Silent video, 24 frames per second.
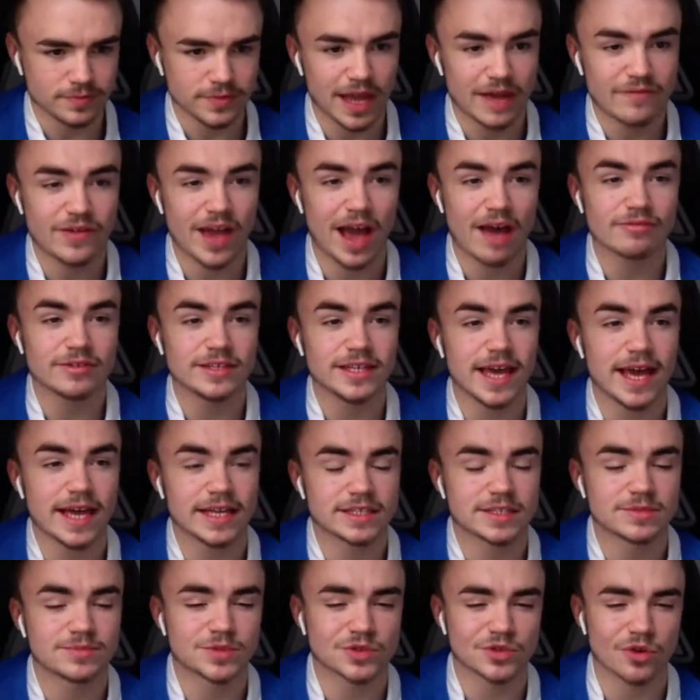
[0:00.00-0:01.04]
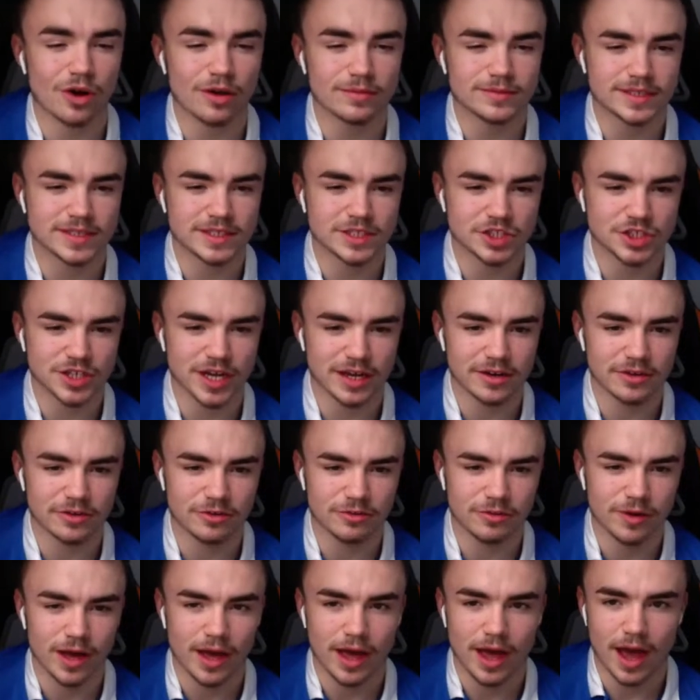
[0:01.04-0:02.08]
If you haven't yet subscribed to the
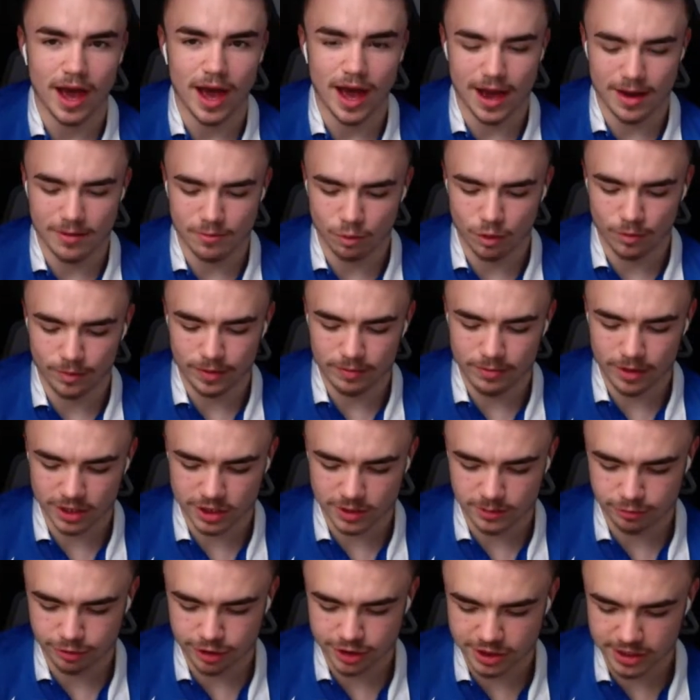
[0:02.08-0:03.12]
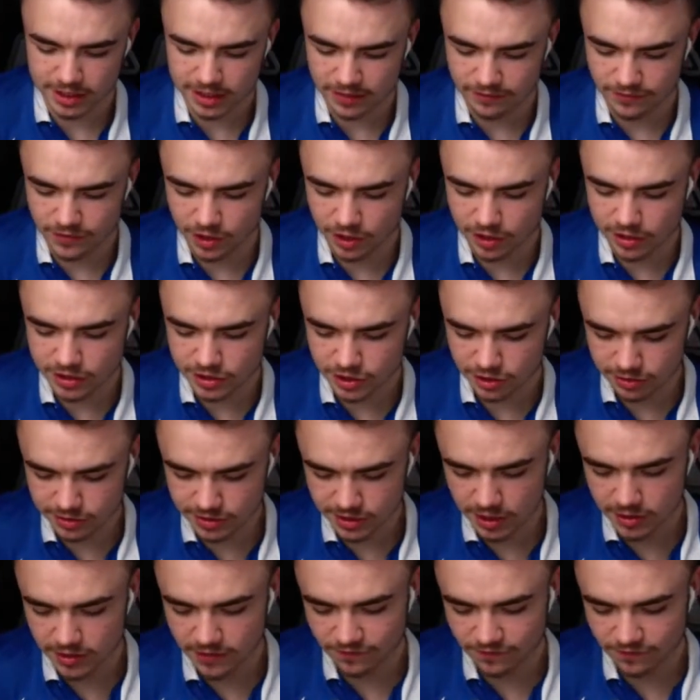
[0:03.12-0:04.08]
channel, would be much appreciated if you could do so.